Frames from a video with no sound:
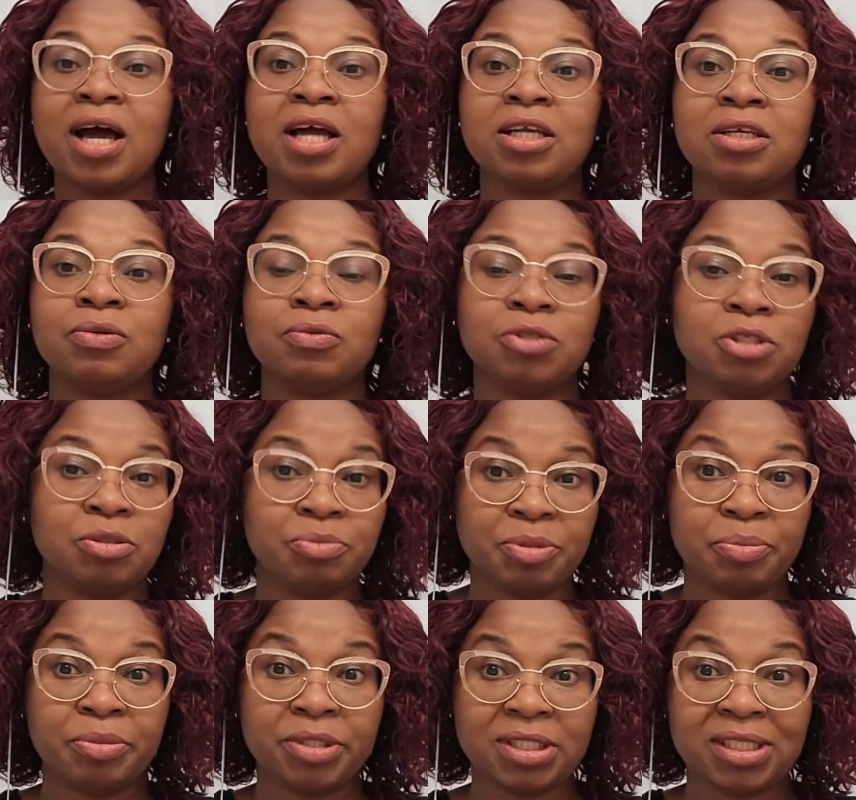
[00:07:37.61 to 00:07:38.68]
I, will you be
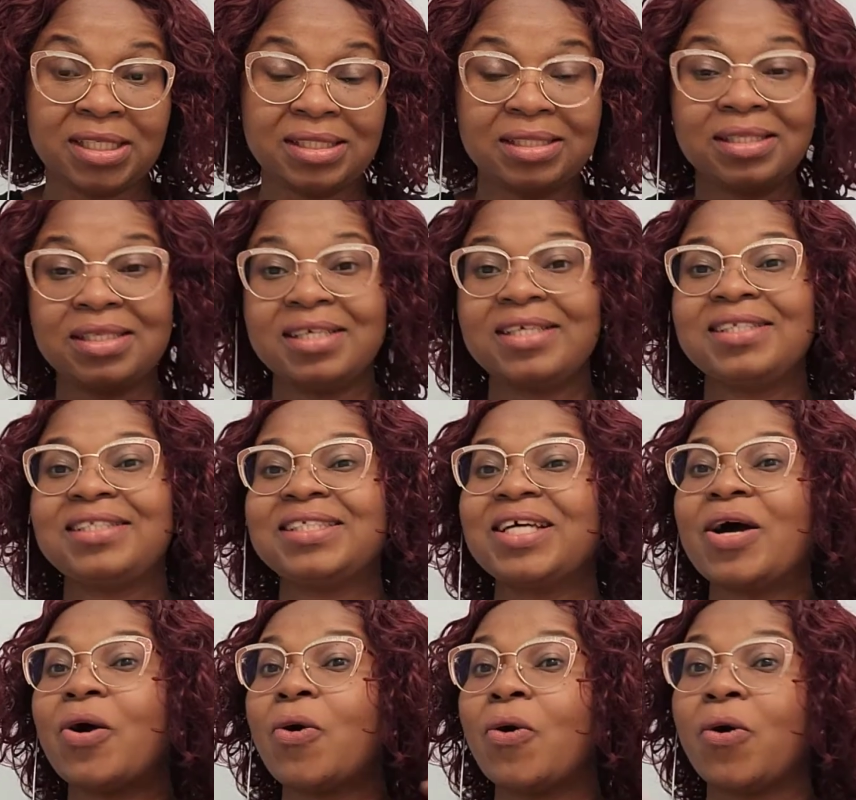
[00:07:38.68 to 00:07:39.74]
purchasing it
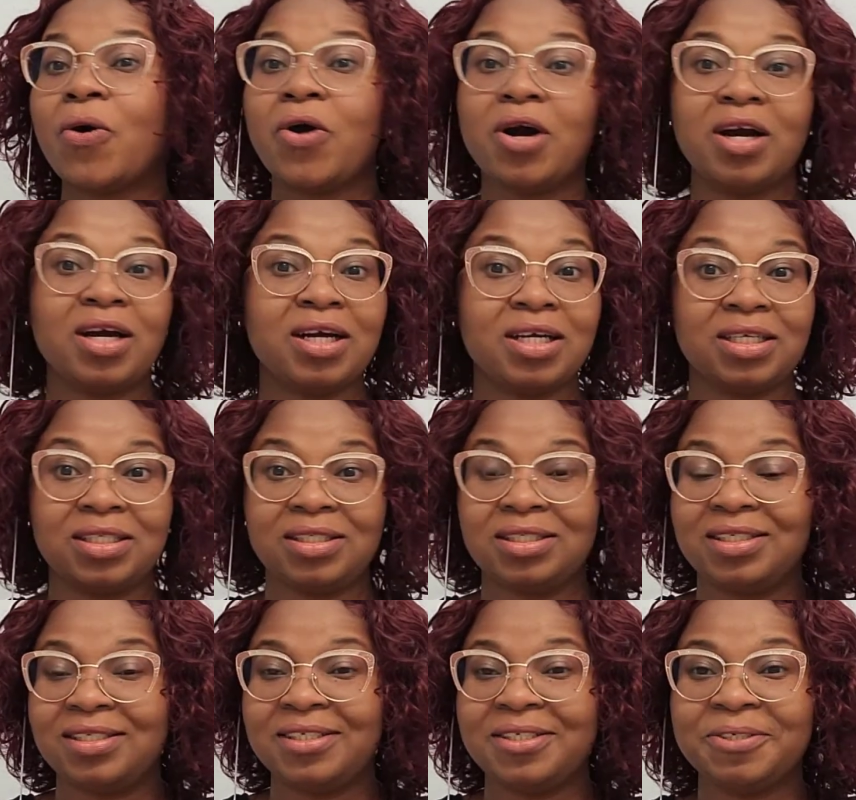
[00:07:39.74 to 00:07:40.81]
or,
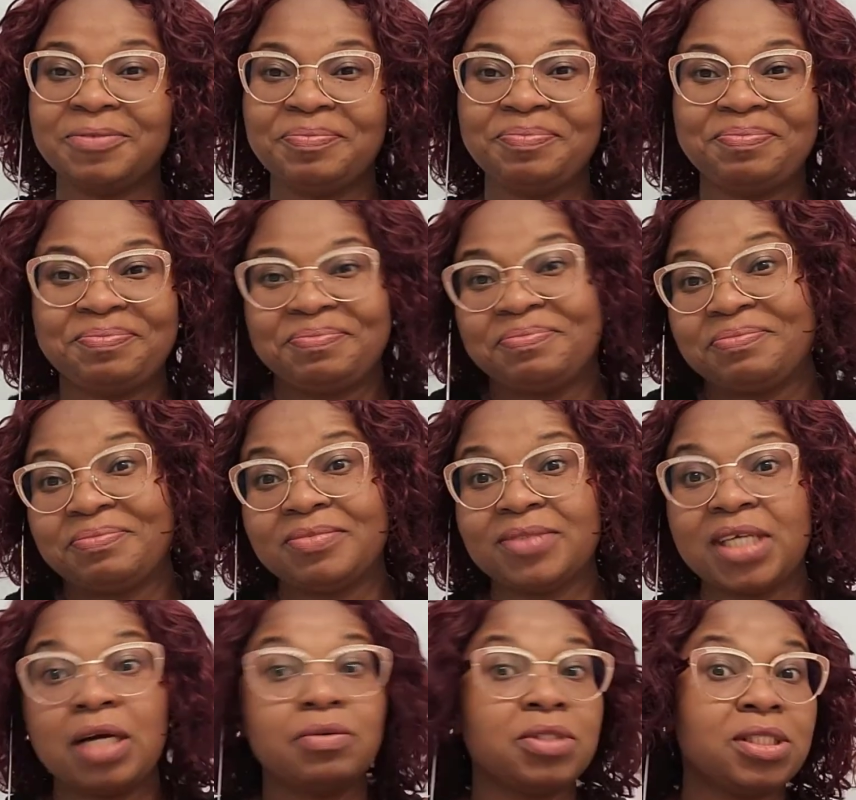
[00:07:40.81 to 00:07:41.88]
you know,
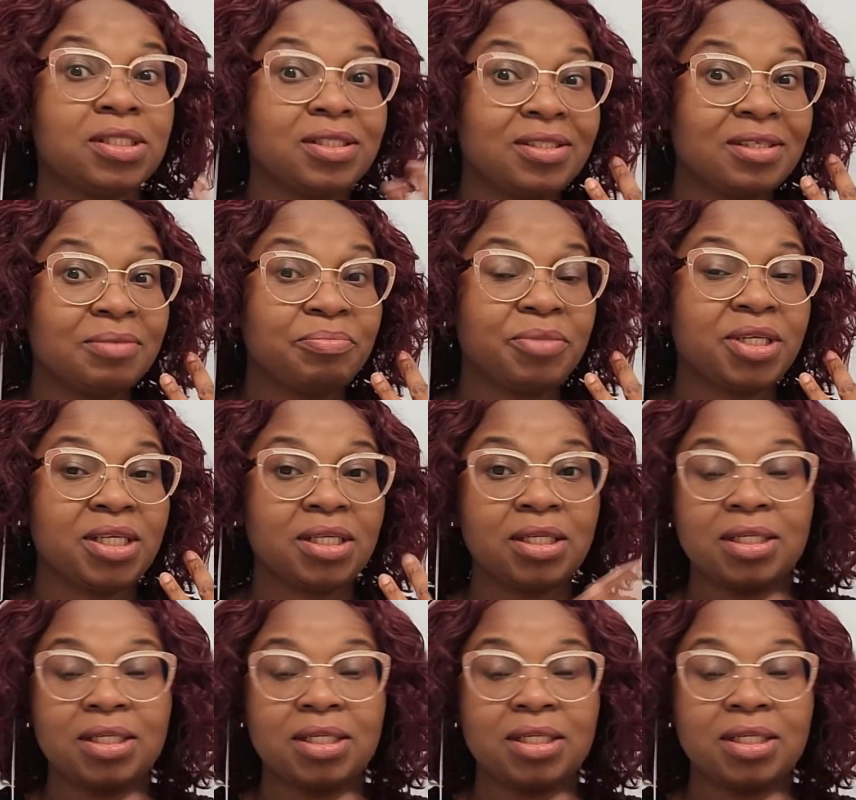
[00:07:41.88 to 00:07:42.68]
how it looks on me?